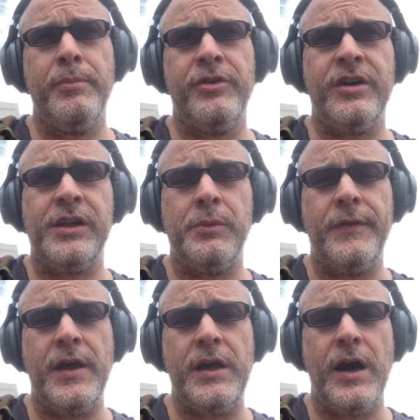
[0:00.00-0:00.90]
particularly when
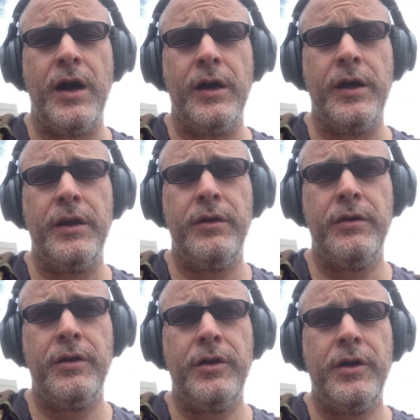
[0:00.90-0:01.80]
they're young,
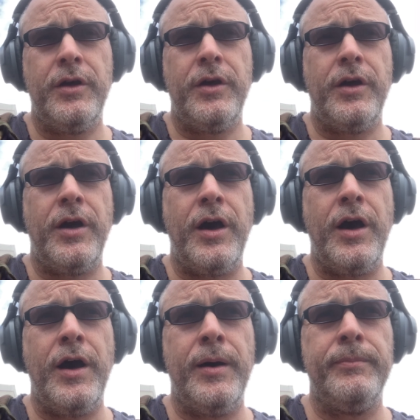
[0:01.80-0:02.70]

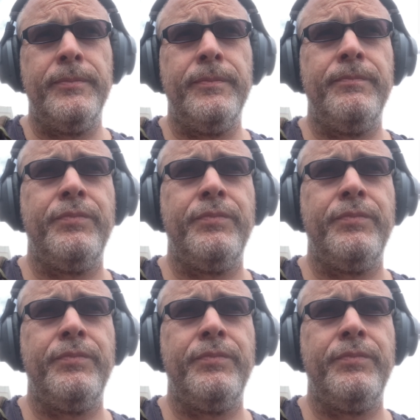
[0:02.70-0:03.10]
and